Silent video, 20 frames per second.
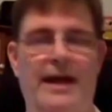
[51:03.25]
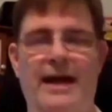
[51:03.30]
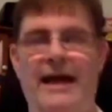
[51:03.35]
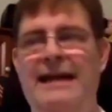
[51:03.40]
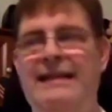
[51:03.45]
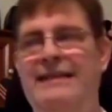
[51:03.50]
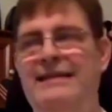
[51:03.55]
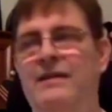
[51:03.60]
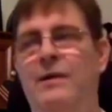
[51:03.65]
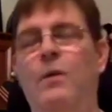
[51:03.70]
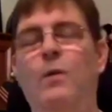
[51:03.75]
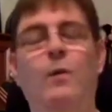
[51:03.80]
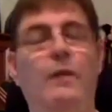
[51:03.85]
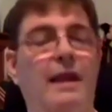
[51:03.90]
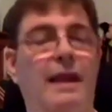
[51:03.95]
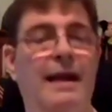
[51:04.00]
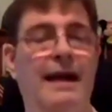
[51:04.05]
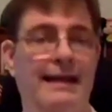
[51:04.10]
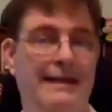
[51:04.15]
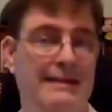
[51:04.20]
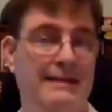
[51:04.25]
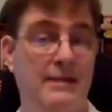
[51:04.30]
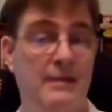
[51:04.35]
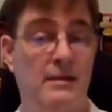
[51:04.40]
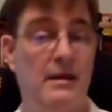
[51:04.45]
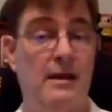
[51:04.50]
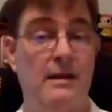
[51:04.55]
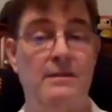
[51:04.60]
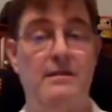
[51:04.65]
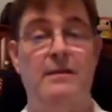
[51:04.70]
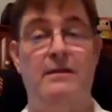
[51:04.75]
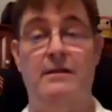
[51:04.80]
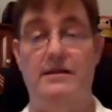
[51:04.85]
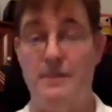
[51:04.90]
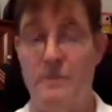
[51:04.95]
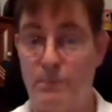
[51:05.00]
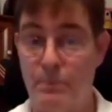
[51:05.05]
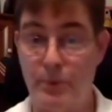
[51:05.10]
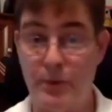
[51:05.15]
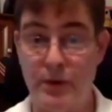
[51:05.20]
I don't like the sauce there.
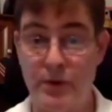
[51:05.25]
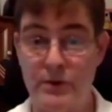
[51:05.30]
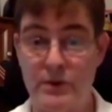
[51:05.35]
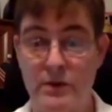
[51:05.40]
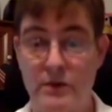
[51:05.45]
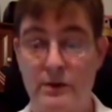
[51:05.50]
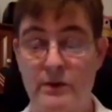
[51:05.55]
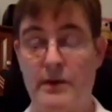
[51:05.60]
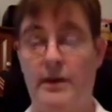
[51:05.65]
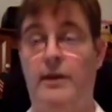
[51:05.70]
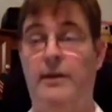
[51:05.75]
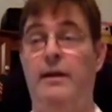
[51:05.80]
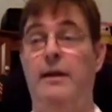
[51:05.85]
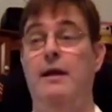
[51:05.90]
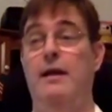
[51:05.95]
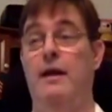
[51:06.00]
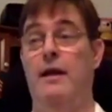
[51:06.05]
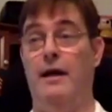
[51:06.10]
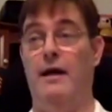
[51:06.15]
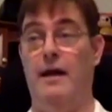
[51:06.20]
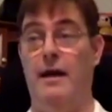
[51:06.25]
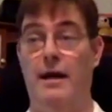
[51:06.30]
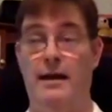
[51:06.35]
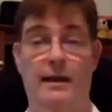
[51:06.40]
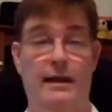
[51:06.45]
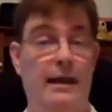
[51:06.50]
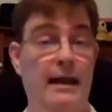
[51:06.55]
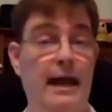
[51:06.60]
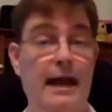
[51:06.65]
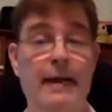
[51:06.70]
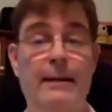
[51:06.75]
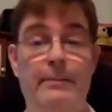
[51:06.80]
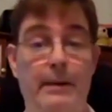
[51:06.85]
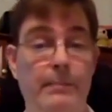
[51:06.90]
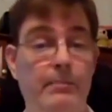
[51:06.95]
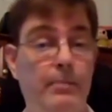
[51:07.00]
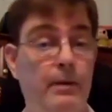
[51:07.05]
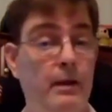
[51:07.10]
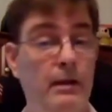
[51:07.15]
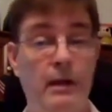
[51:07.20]
It's a personal thing. A lot of
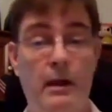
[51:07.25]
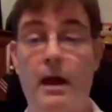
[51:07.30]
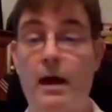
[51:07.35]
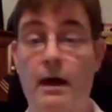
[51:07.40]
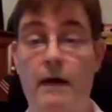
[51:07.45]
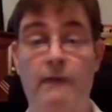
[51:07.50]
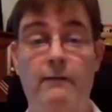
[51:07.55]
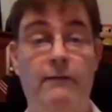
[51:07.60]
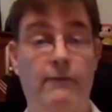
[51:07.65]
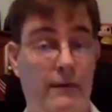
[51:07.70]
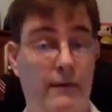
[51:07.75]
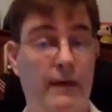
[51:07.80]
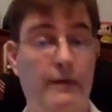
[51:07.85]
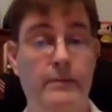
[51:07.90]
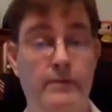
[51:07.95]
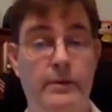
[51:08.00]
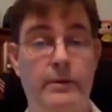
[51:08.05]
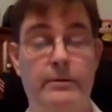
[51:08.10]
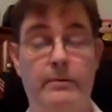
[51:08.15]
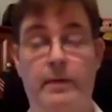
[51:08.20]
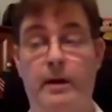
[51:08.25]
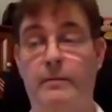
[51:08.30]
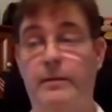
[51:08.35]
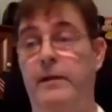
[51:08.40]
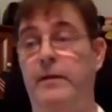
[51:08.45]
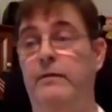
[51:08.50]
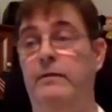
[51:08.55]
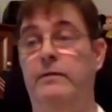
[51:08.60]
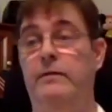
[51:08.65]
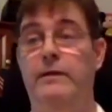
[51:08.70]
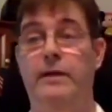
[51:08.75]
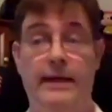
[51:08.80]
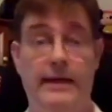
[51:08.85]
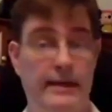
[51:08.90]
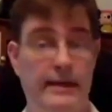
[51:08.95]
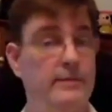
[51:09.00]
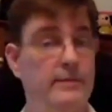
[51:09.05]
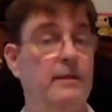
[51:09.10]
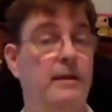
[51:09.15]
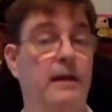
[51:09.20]
people love Flame Tree Barbecue.
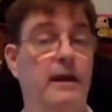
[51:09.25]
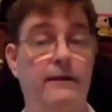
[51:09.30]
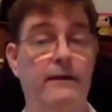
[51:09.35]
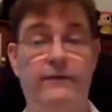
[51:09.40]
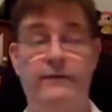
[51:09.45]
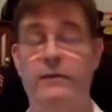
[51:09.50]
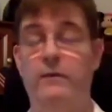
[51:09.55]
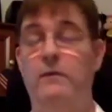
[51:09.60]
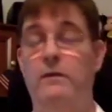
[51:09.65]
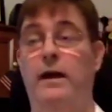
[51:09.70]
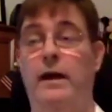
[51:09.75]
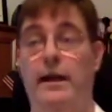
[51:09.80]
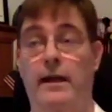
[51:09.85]
It is a lot of food.